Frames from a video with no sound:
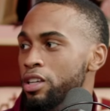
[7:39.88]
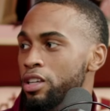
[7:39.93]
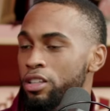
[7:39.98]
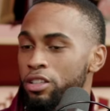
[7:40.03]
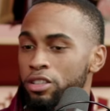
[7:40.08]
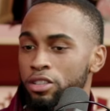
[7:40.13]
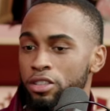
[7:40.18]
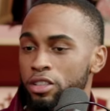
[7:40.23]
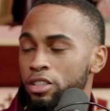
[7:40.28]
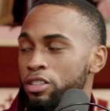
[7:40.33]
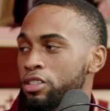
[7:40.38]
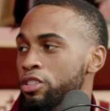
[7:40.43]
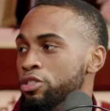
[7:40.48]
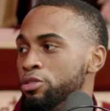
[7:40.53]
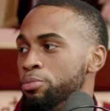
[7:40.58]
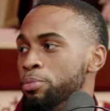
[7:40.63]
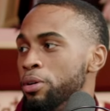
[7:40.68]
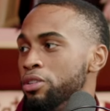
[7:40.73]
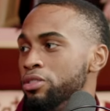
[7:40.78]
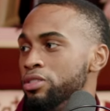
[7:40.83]
And those
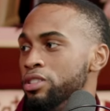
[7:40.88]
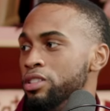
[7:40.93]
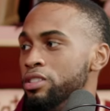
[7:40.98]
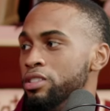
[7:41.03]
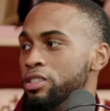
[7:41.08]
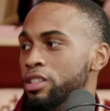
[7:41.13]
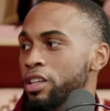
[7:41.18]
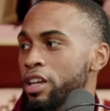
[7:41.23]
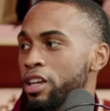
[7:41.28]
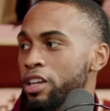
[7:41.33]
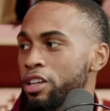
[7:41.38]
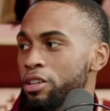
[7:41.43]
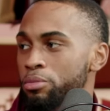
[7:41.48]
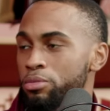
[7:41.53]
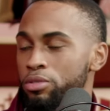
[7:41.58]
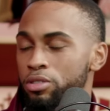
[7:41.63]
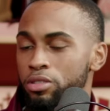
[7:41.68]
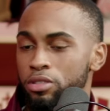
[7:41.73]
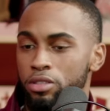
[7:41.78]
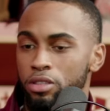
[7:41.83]
postseason
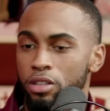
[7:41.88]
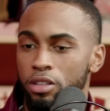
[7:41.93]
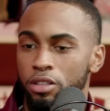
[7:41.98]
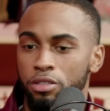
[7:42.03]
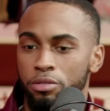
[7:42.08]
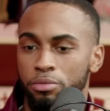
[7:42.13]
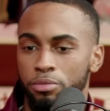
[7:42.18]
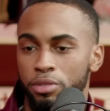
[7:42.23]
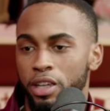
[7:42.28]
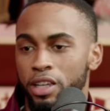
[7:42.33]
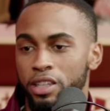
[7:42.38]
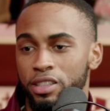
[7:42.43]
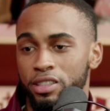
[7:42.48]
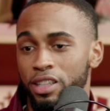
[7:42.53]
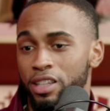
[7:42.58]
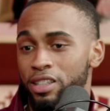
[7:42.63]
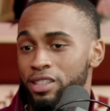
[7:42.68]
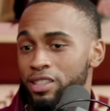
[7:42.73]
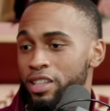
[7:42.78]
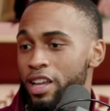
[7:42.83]
games can't
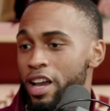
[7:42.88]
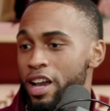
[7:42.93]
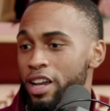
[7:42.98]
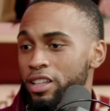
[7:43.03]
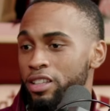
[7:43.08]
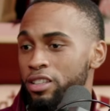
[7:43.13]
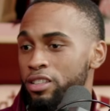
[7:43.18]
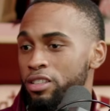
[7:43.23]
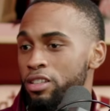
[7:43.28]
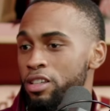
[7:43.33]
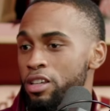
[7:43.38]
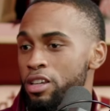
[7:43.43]
stay stagnant.